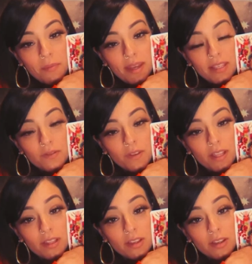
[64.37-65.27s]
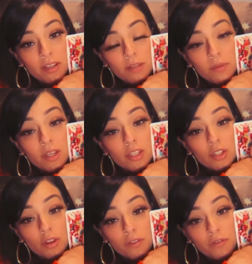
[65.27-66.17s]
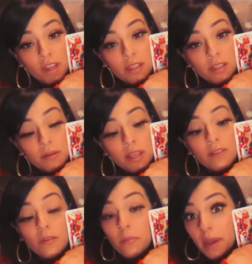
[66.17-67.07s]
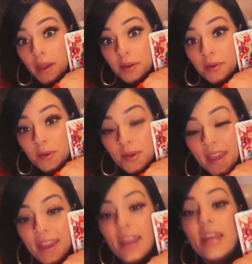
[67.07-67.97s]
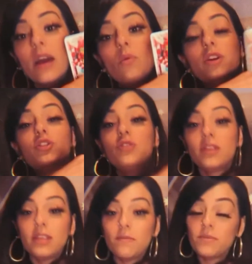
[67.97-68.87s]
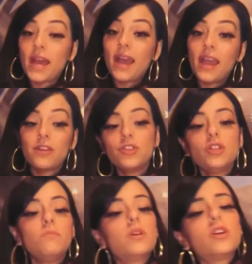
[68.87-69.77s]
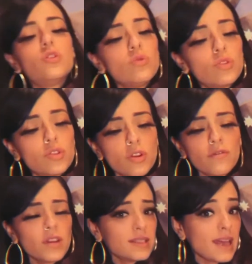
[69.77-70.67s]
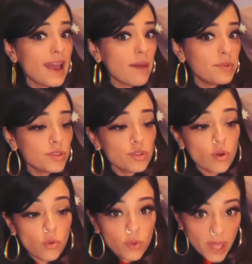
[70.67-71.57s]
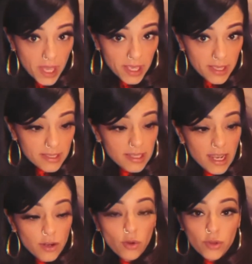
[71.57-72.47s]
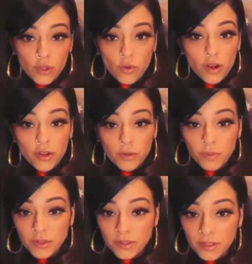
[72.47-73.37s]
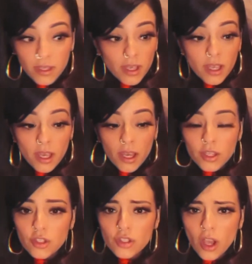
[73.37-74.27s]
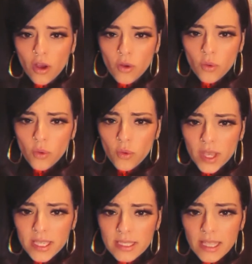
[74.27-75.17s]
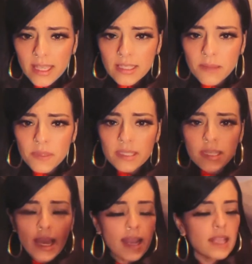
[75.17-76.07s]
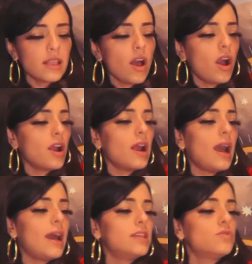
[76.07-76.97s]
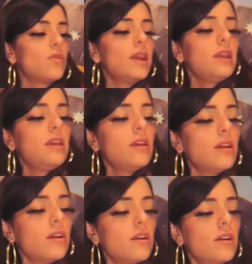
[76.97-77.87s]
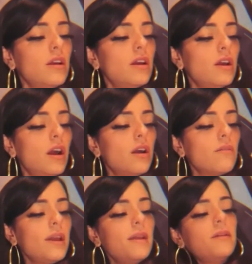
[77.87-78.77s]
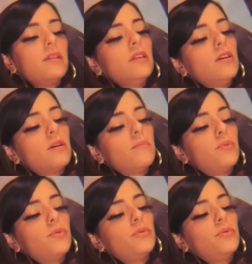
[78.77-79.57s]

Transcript: feeling good because you're feeling even better, okay? And I want you to keep that energy because you deserve it, because I happen to know who that is, and I know that you are a good person. So, who is next? Let me see. I got the Heart Eyes right here. All right, look, boo.